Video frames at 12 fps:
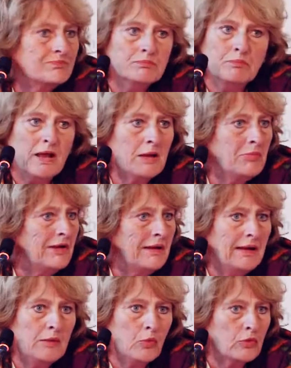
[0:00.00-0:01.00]
Maybe
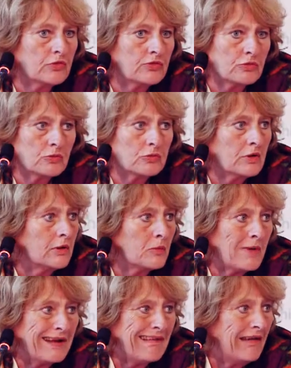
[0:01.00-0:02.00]
he walks through a
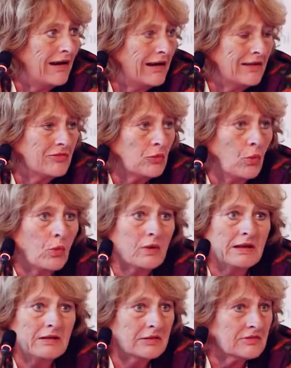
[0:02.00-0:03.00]
red light or
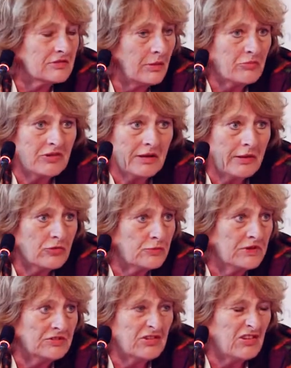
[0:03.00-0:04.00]
he does something else
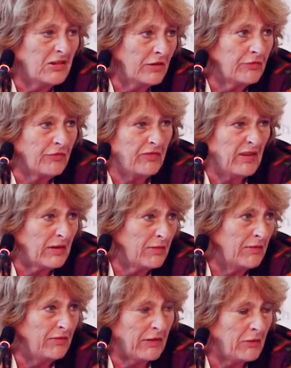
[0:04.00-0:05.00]
which is not
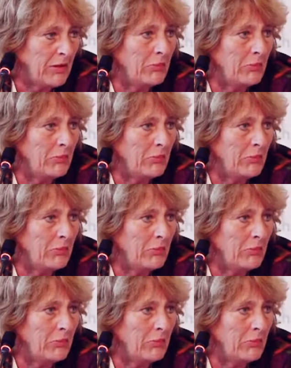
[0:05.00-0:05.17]
very, very